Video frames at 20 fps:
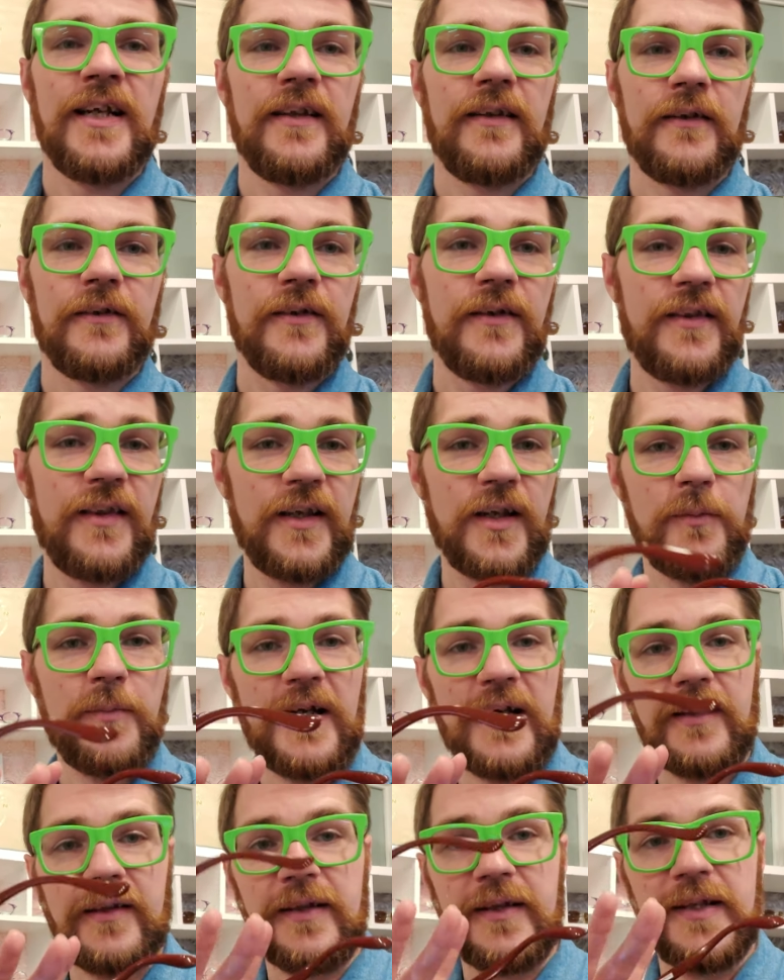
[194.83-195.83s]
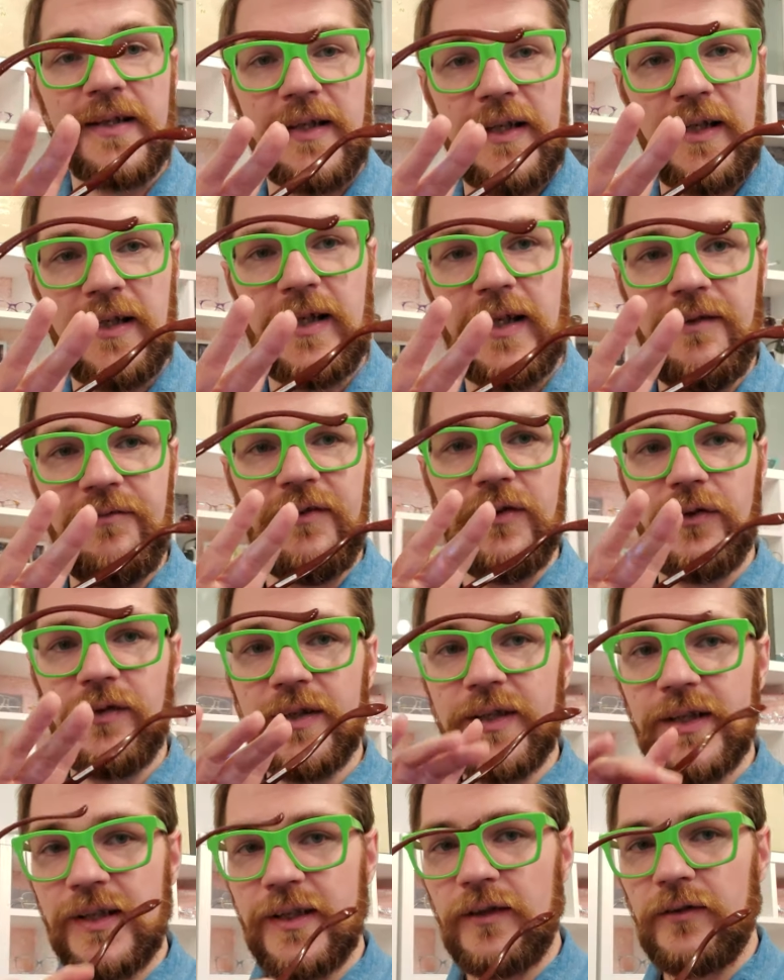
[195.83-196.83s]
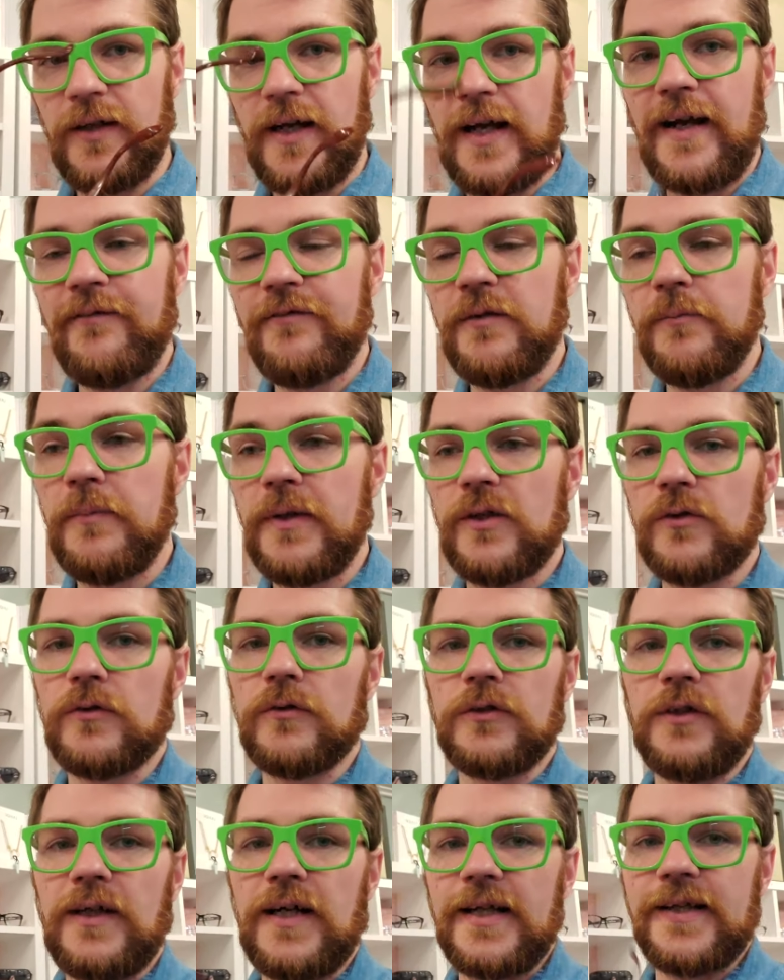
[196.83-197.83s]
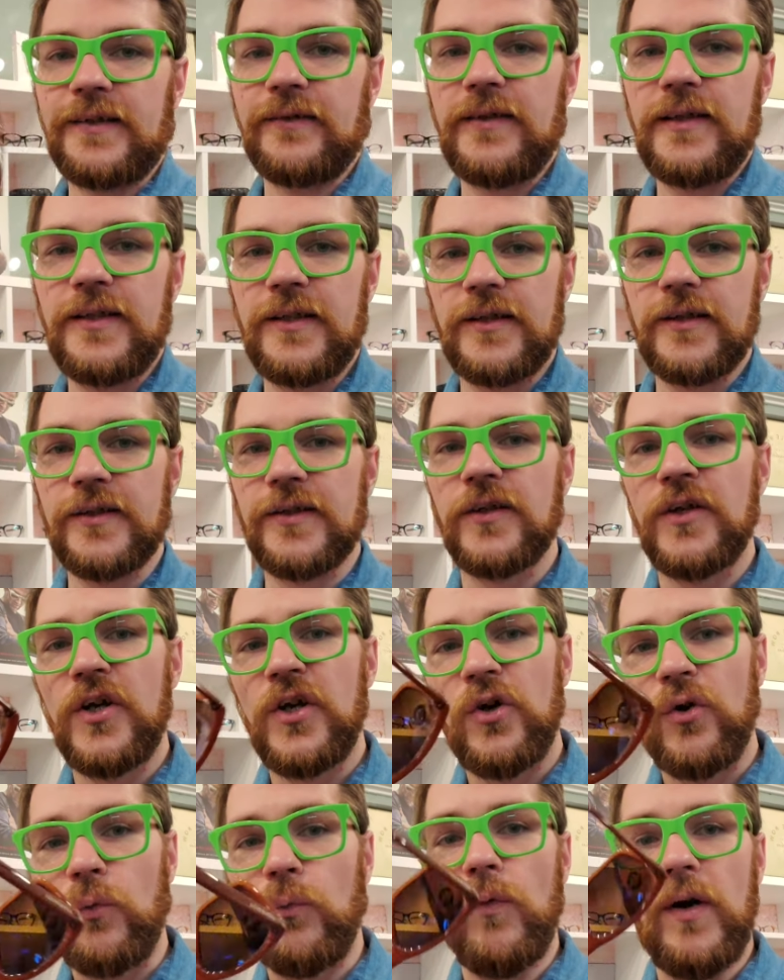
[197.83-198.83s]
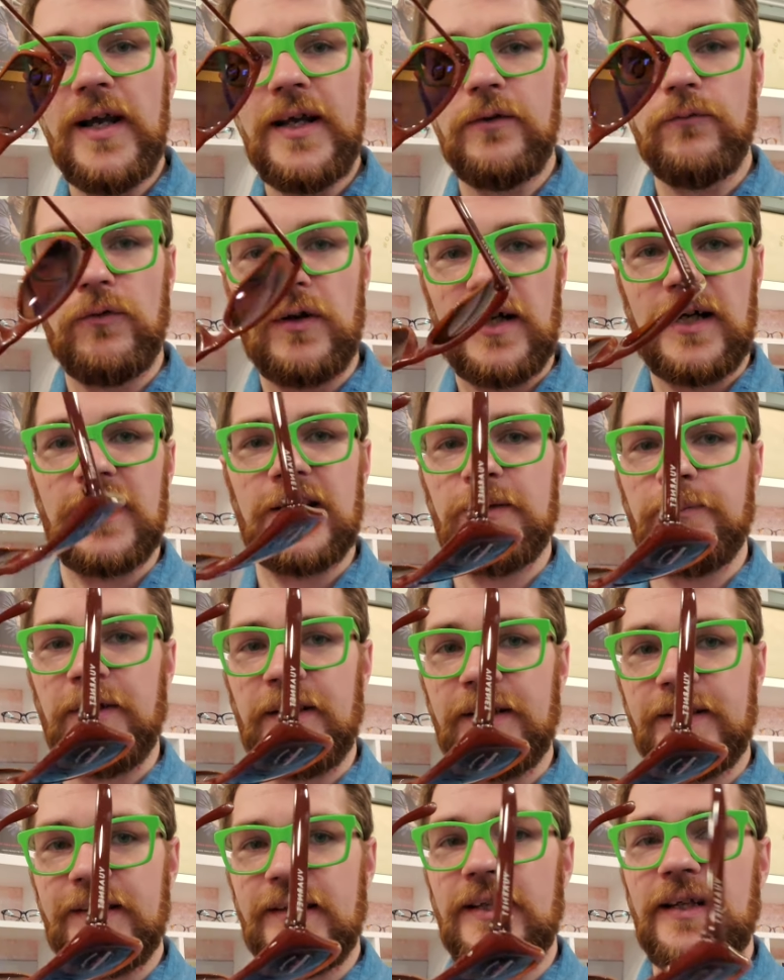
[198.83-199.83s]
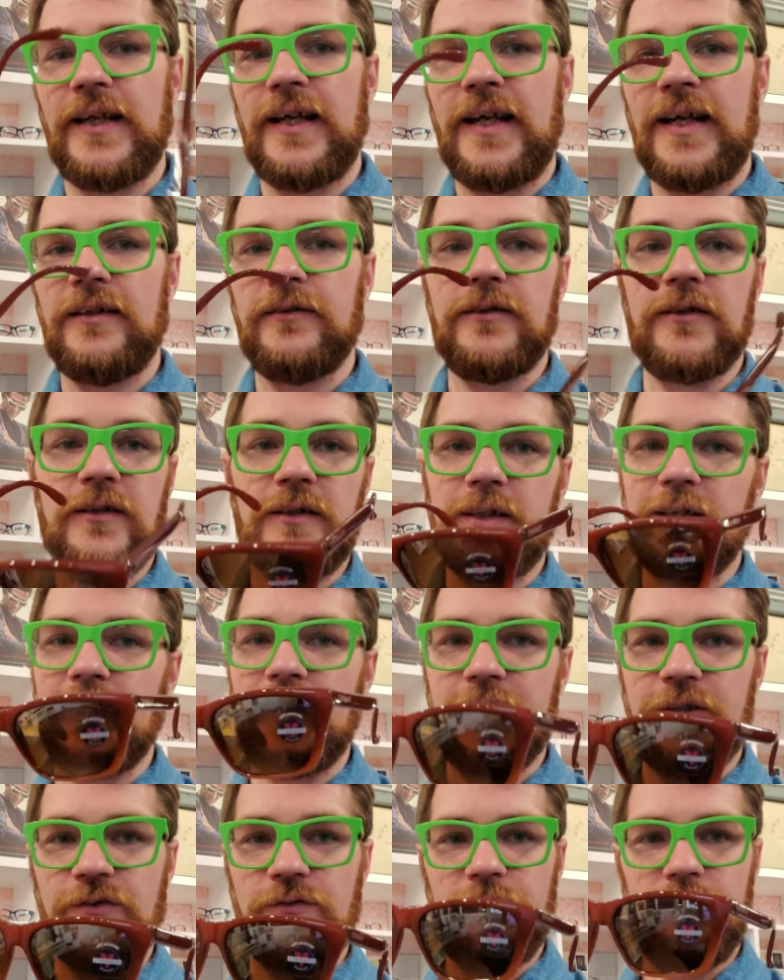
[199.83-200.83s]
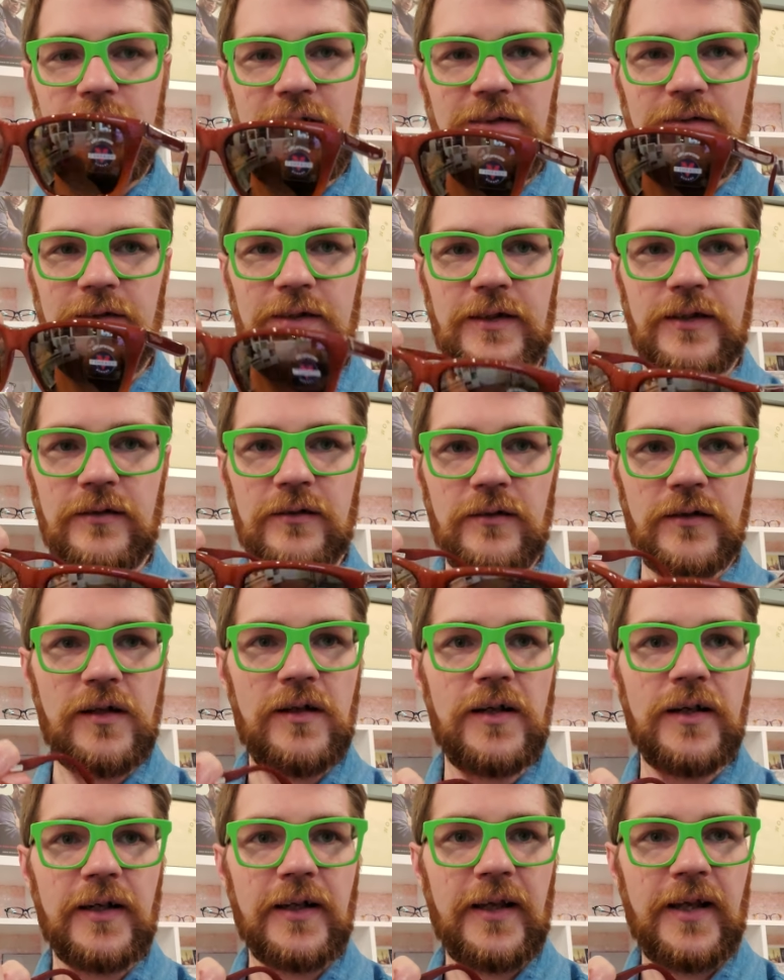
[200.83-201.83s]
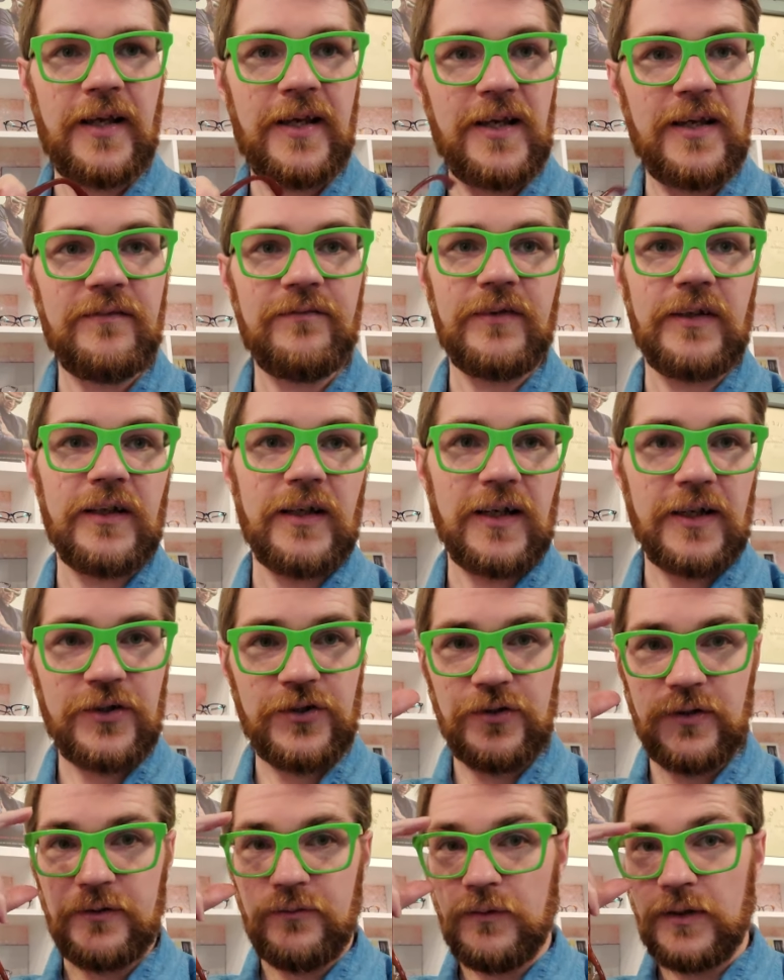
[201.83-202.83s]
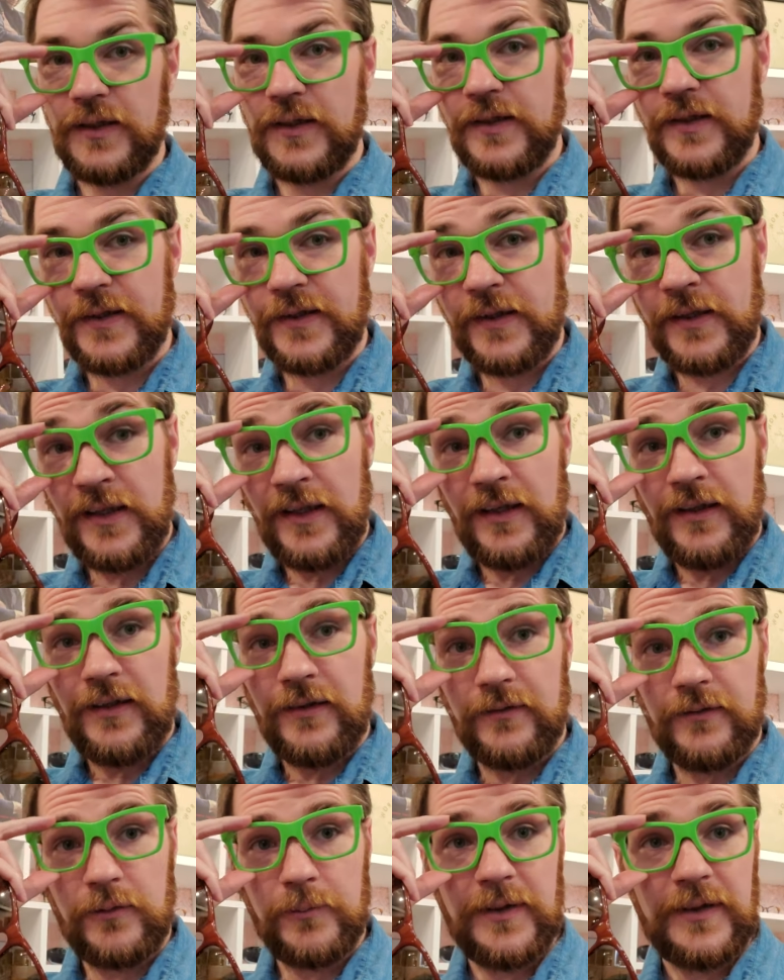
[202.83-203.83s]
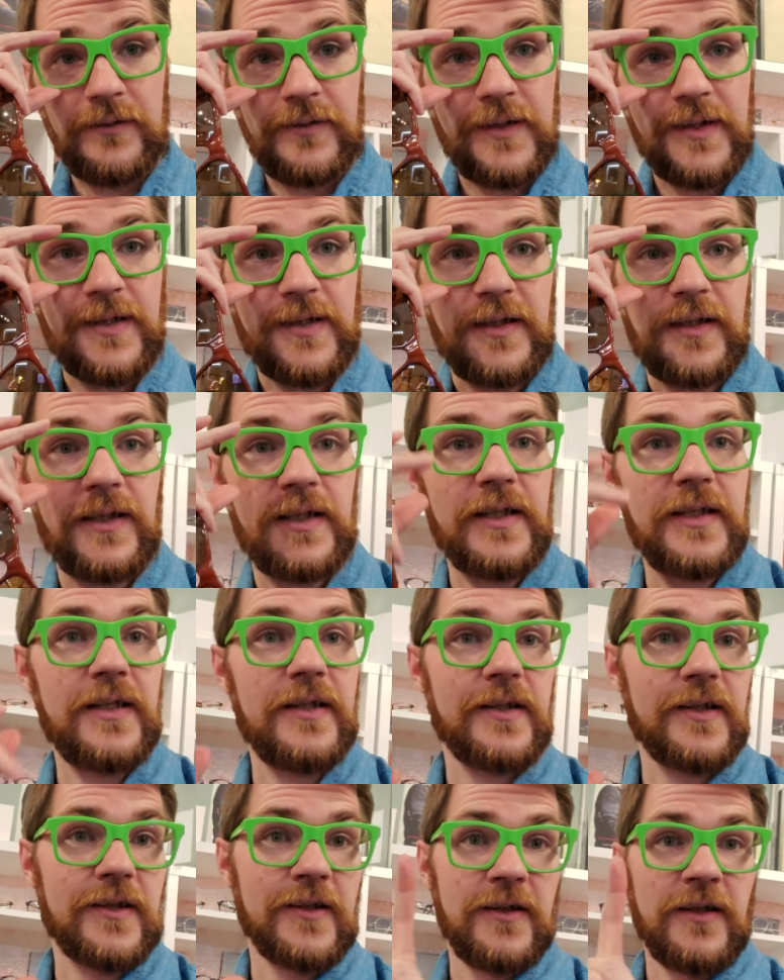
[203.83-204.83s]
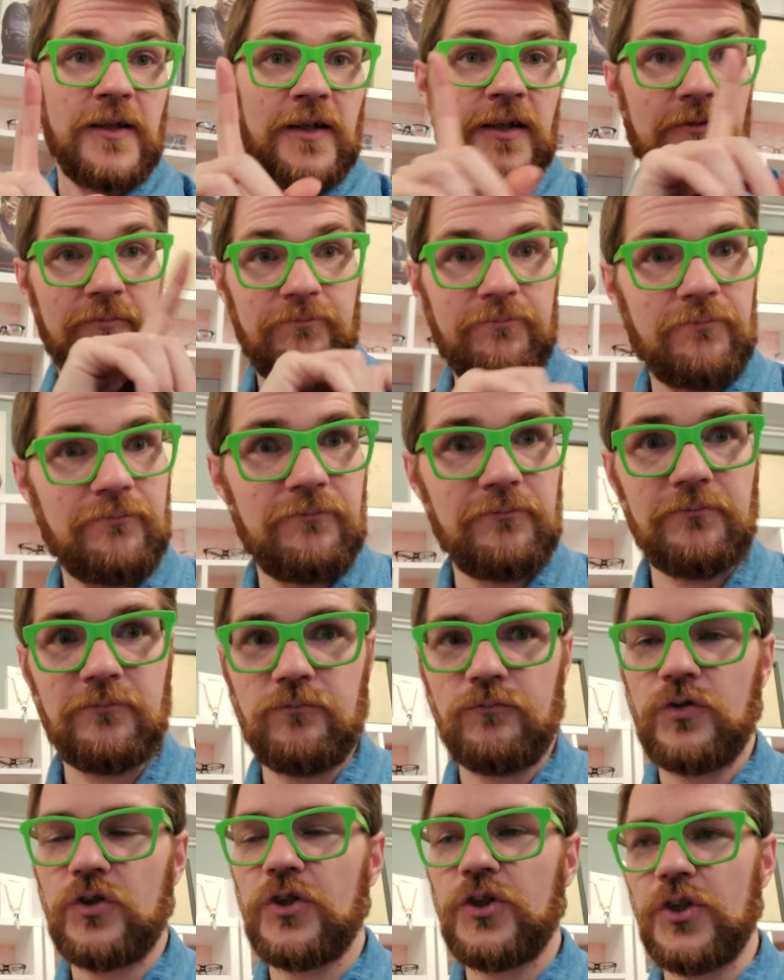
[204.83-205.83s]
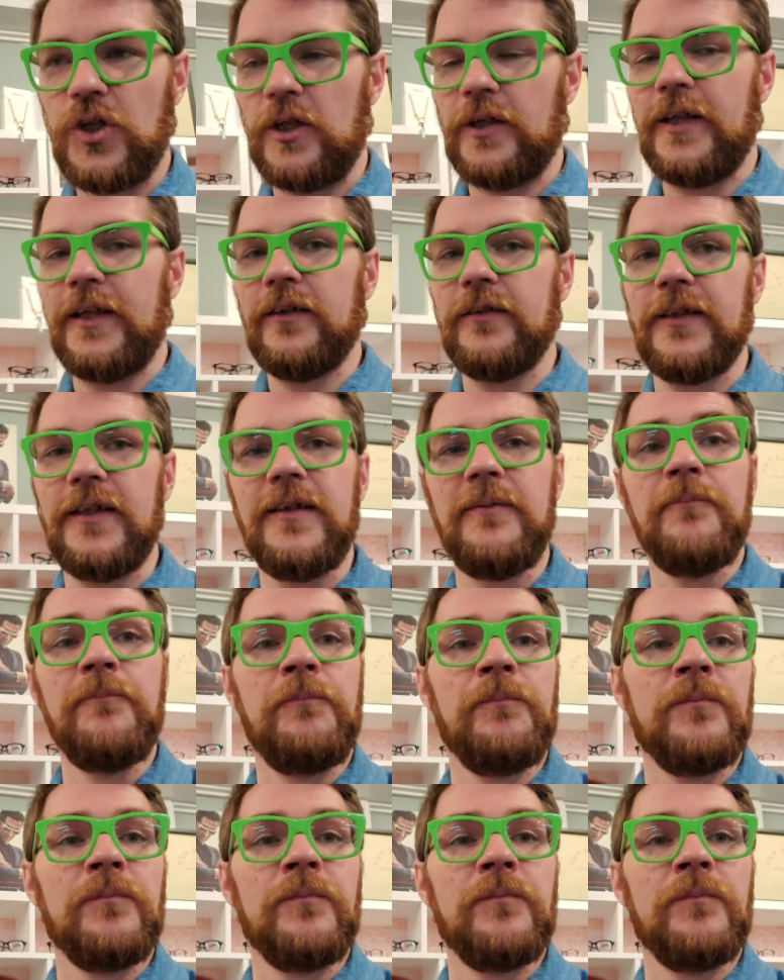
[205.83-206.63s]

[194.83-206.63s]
The good thing about these, even though they still have the mineral glass lenses, weight-wise, because that nylon, it's really not heavy. It actually weighs a little bit less than these, shockingly.